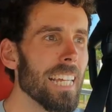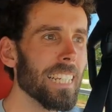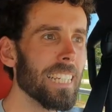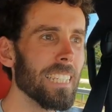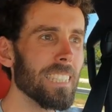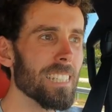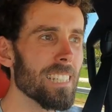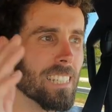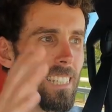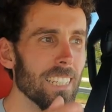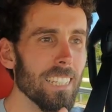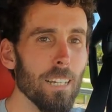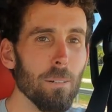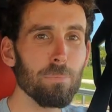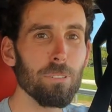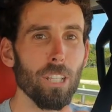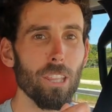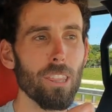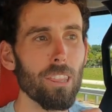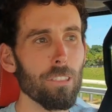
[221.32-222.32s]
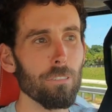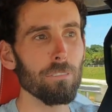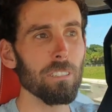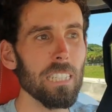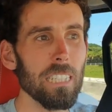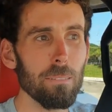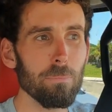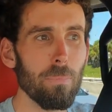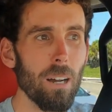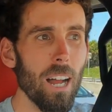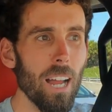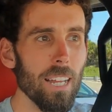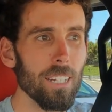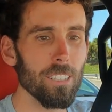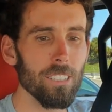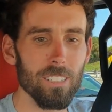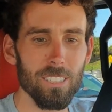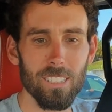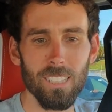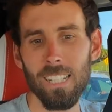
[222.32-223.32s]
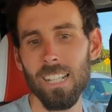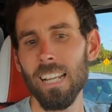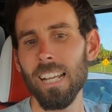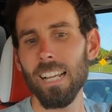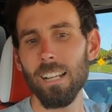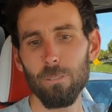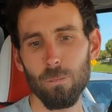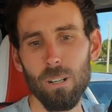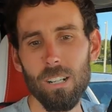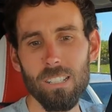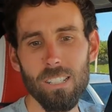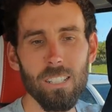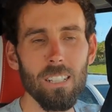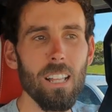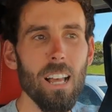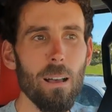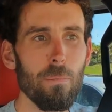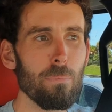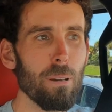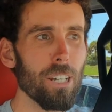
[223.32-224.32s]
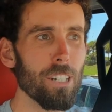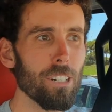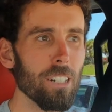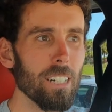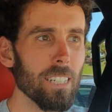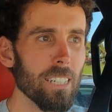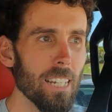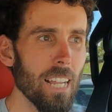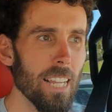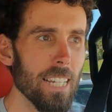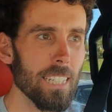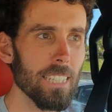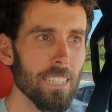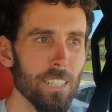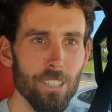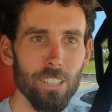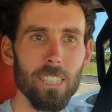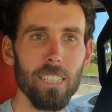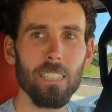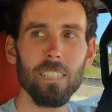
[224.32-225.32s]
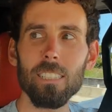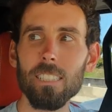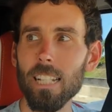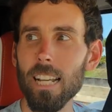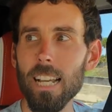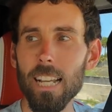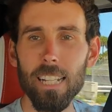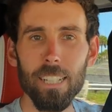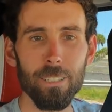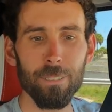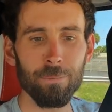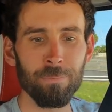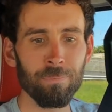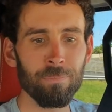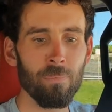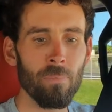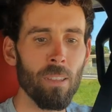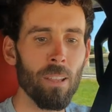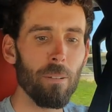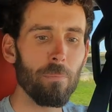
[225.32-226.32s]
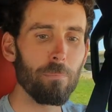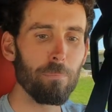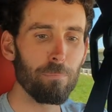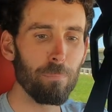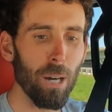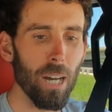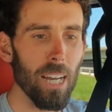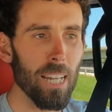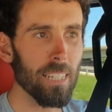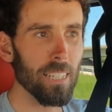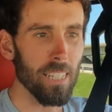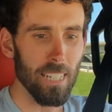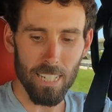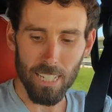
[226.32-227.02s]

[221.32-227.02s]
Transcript: It can see up to three miles. It works a lot better at night during the day, but